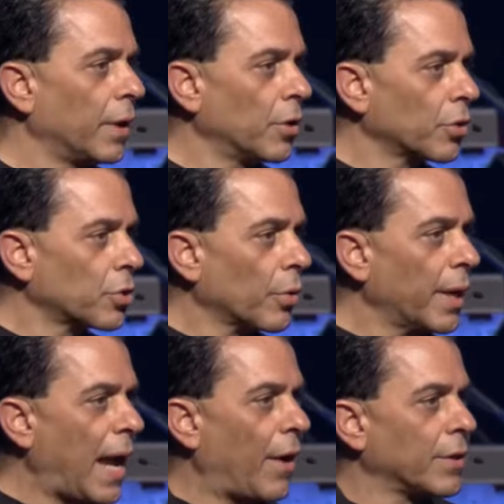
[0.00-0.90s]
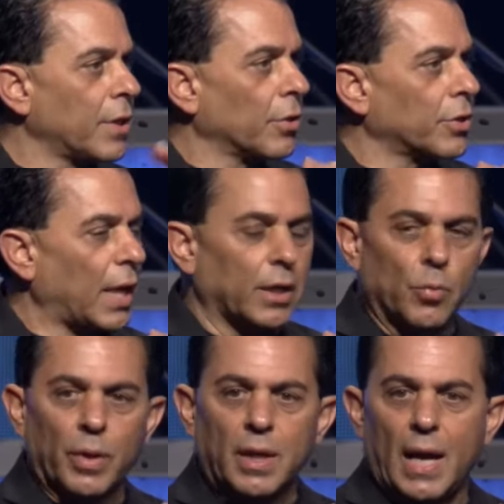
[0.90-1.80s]
that your story now is
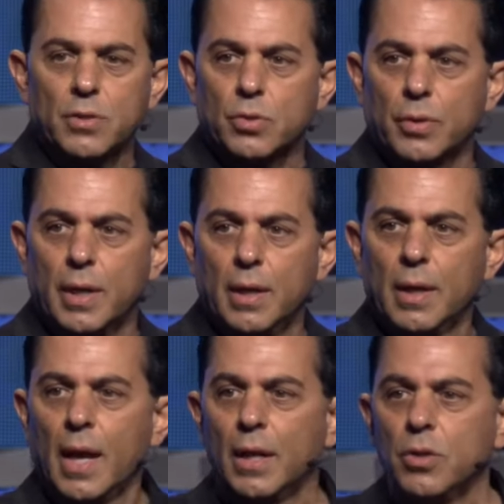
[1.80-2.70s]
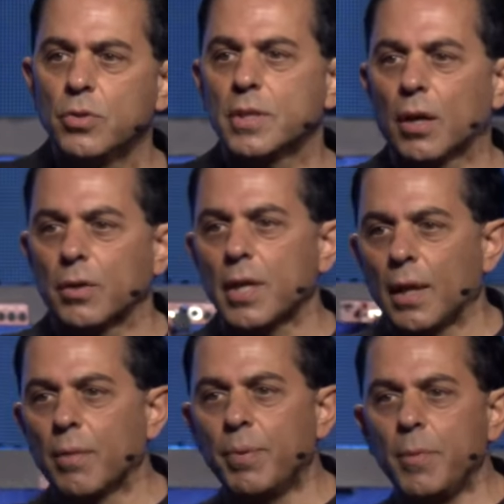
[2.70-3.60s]
intersected with God's story and you start
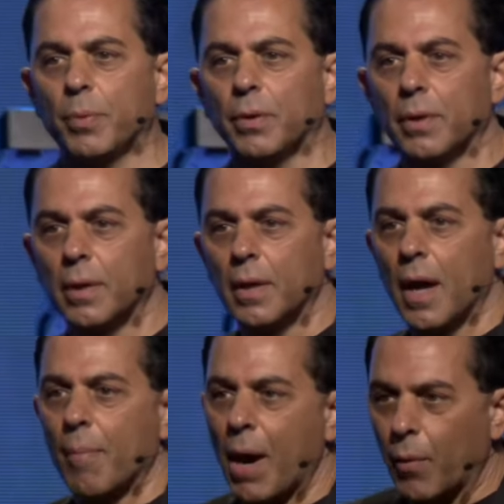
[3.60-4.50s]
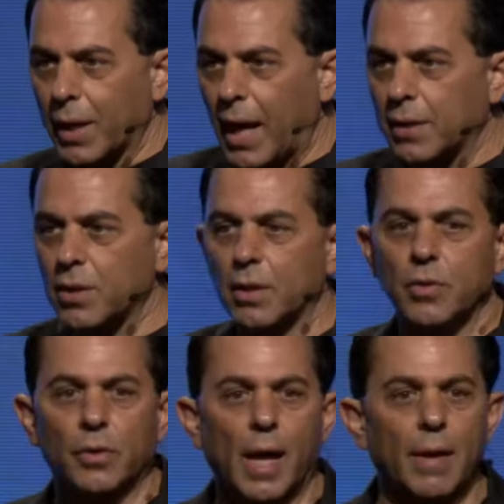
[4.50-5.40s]
telling people about what God did
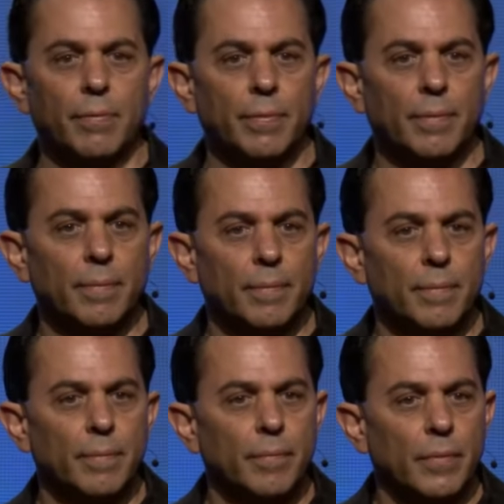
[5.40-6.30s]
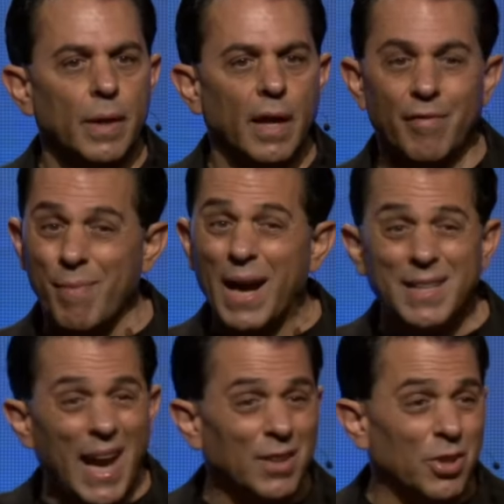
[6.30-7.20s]
in your life? If my
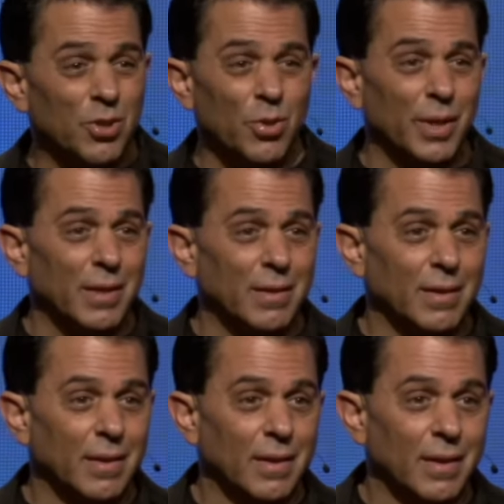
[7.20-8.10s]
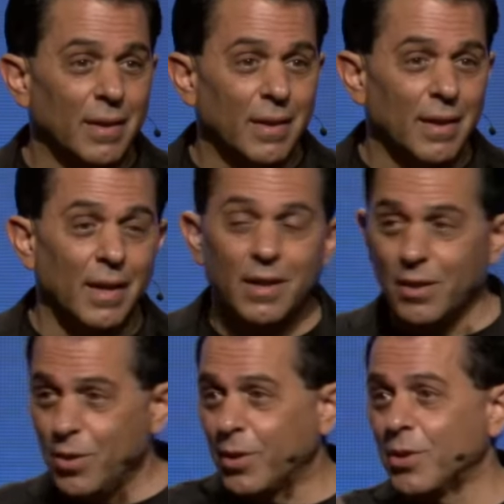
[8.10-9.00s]
dad could do it,
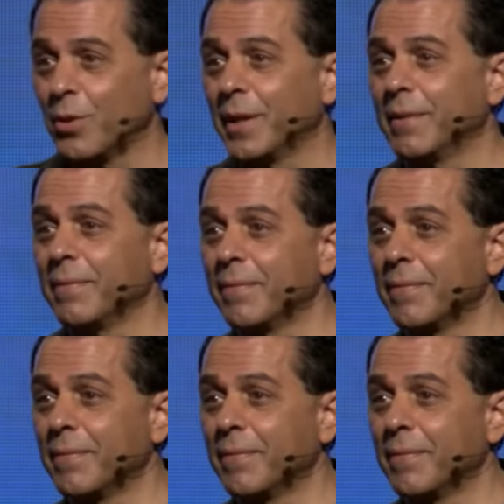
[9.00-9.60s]
you can do it.